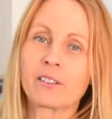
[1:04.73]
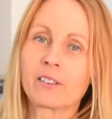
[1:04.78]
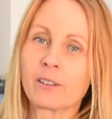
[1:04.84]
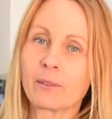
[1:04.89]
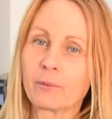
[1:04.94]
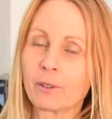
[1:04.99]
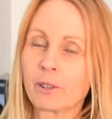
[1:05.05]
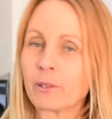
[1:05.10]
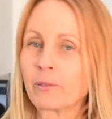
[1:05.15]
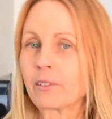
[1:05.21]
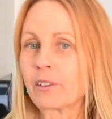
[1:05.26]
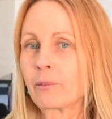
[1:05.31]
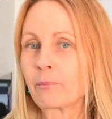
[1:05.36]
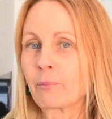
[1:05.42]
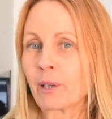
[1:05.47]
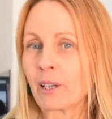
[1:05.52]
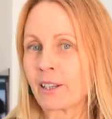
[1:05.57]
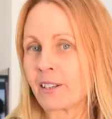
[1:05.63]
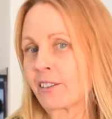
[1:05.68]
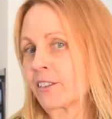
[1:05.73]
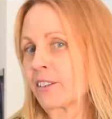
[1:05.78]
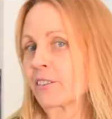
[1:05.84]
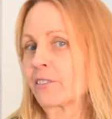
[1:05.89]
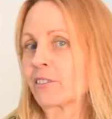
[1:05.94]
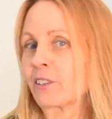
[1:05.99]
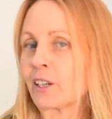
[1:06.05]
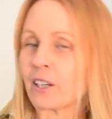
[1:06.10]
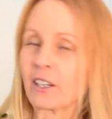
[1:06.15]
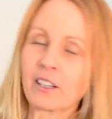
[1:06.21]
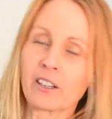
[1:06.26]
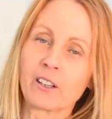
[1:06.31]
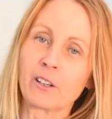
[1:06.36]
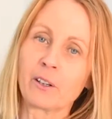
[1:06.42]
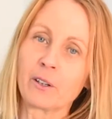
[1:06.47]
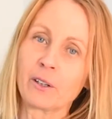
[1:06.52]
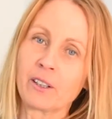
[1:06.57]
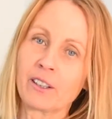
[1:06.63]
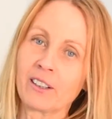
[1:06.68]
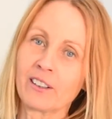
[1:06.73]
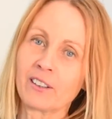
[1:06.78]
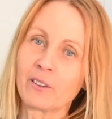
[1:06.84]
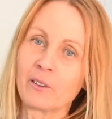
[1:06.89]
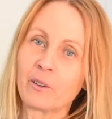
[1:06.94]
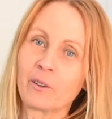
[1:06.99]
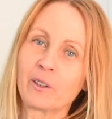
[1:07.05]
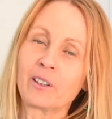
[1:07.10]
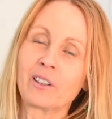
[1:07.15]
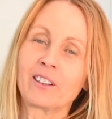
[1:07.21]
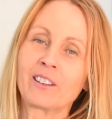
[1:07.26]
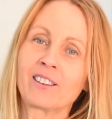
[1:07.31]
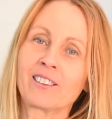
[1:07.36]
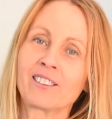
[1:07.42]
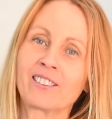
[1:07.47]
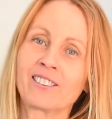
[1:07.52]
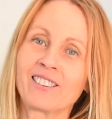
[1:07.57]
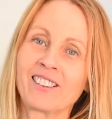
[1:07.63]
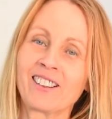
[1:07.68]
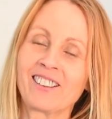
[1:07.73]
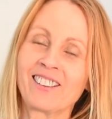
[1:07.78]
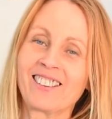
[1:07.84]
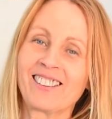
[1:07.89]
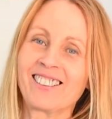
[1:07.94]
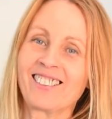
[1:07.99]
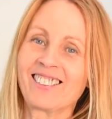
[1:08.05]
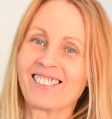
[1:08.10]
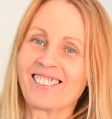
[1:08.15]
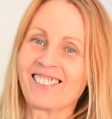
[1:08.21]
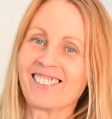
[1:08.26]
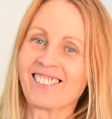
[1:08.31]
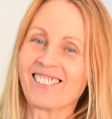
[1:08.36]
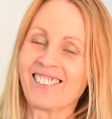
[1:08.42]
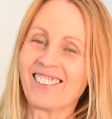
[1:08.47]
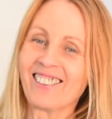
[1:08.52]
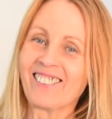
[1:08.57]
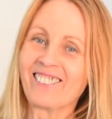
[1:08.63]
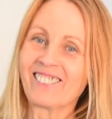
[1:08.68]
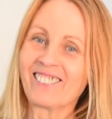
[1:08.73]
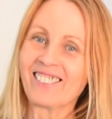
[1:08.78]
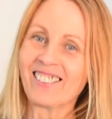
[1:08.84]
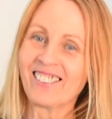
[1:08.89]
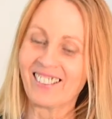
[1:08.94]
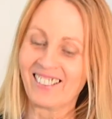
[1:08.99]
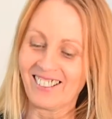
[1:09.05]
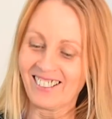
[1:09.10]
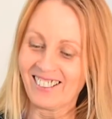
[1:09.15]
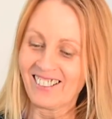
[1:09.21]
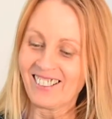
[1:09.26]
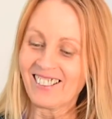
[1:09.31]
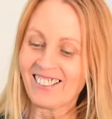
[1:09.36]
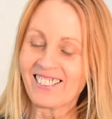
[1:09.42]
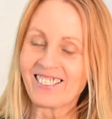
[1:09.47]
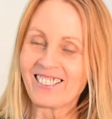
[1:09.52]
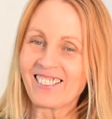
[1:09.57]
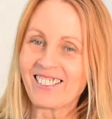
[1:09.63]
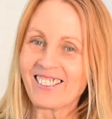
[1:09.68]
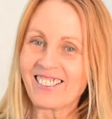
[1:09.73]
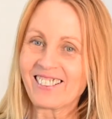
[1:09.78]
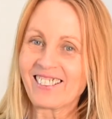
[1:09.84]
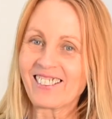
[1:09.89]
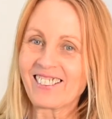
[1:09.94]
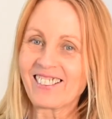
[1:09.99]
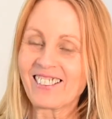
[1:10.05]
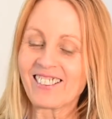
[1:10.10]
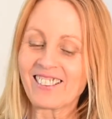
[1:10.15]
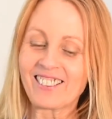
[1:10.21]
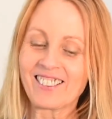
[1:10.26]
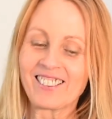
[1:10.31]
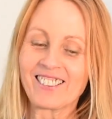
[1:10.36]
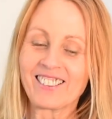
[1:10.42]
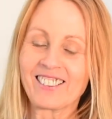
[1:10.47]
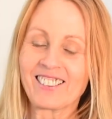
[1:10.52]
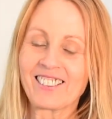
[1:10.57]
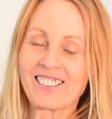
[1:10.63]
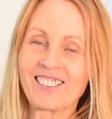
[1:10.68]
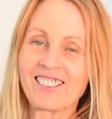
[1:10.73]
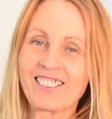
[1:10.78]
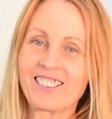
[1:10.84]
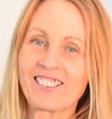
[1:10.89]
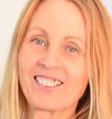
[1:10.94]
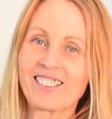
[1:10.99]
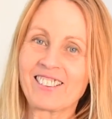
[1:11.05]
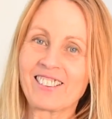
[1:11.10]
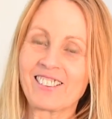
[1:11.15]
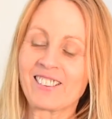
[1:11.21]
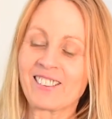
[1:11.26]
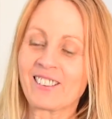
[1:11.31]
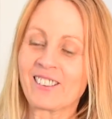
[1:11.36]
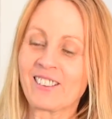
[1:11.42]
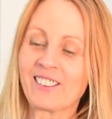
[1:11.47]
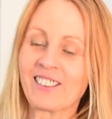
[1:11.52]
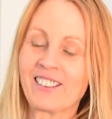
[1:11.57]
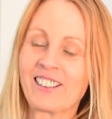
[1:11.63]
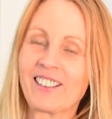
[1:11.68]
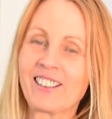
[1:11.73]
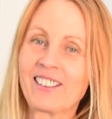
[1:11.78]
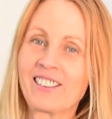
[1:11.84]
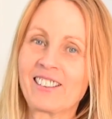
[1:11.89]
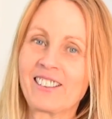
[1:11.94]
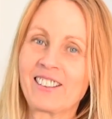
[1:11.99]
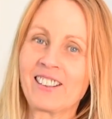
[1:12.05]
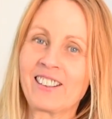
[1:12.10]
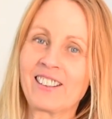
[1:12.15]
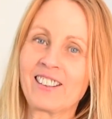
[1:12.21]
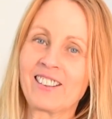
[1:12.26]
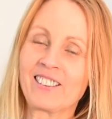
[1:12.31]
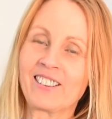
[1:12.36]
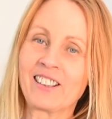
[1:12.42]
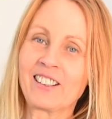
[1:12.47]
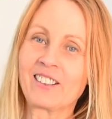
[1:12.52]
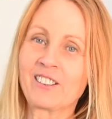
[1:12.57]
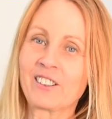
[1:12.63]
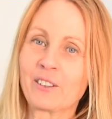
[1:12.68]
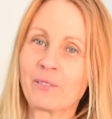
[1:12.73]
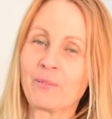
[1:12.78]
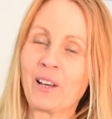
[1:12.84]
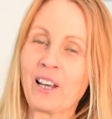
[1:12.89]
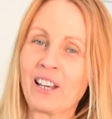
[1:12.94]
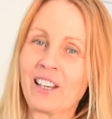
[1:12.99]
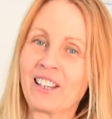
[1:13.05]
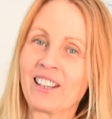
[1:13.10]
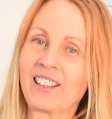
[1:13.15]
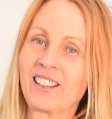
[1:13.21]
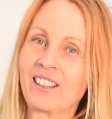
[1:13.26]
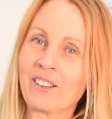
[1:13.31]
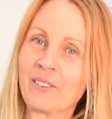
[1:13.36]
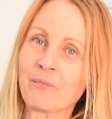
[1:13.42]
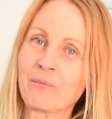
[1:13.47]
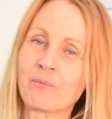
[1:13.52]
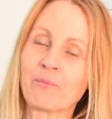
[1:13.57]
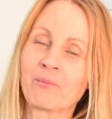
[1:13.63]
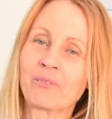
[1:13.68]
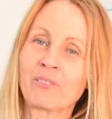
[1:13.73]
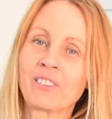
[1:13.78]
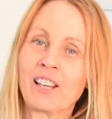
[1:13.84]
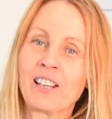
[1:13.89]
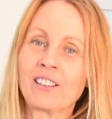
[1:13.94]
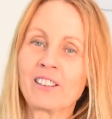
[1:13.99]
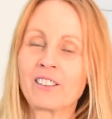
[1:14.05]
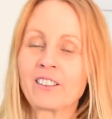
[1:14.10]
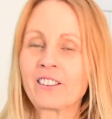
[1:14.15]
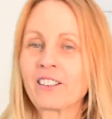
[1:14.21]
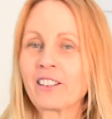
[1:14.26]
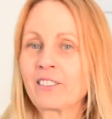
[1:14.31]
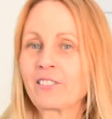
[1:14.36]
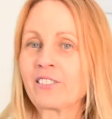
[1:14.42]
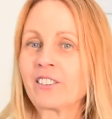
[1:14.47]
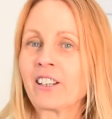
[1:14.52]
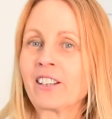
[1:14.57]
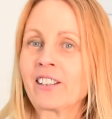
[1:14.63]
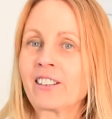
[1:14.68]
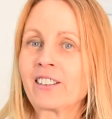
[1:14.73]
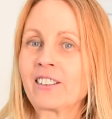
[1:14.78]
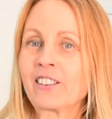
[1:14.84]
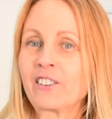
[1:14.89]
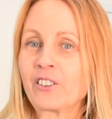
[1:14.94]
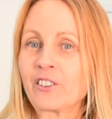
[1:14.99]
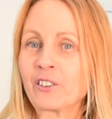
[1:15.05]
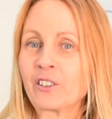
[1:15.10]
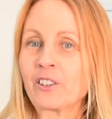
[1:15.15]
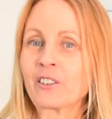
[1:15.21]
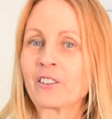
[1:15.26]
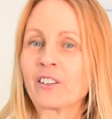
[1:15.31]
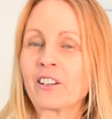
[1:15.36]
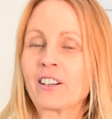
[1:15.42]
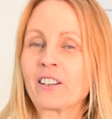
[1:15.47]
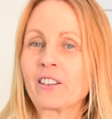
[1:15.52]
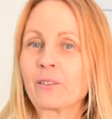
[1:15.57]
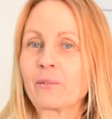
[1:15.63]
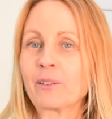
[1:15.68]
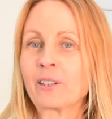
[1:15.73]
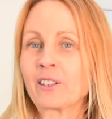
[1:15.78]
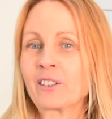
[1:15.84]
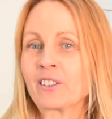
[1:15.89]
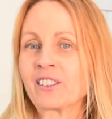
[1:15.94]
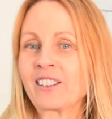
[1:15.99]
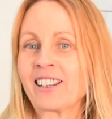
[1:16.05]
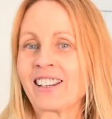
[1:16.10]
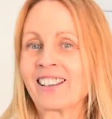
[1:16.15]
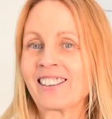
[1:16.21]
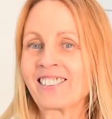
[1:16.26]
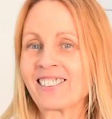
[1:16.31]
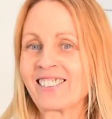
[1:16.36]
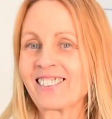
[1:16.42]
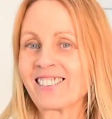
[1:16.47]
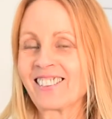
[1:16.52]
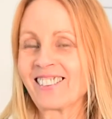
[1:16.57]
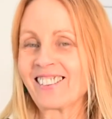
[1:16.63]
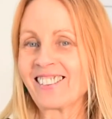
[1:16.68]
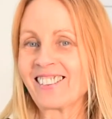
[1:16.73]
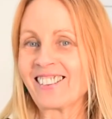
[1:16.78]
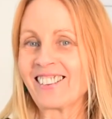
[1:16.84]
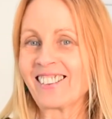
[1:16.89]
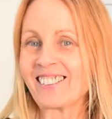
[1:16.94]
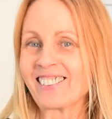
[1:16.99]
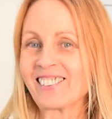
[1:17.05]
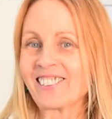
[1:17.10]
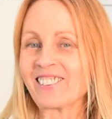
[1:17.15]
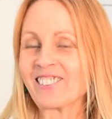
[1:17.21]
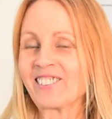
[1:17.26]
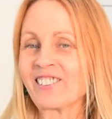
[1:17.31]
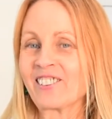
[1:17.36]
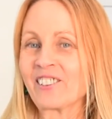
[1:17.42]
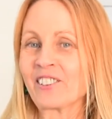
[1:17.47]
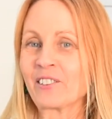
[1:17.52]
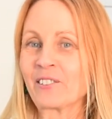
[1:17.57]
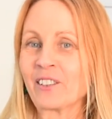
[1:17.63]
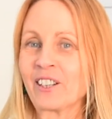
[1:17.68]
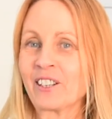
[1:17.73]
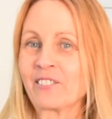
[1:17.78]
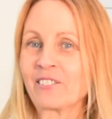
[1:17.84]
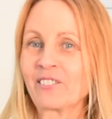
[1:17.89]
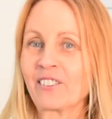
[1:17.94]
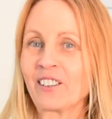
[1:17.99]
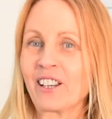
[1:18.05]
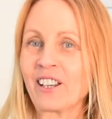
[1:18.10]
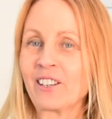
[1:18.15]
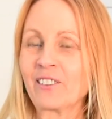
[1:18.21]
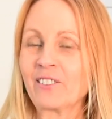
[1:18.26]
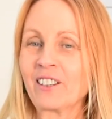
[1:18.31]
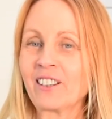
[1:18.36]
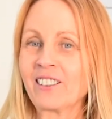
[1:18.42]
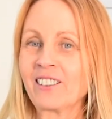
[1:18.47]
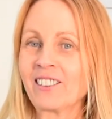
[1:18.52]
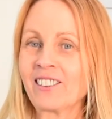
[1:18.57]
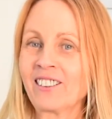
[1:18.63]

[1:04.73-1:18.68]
sometimes in place of like coconut oil or coconut cream. So it's just such a delicious, easy thing to make. And you don't have to add any sugar either because it has its own natural sweet flavour.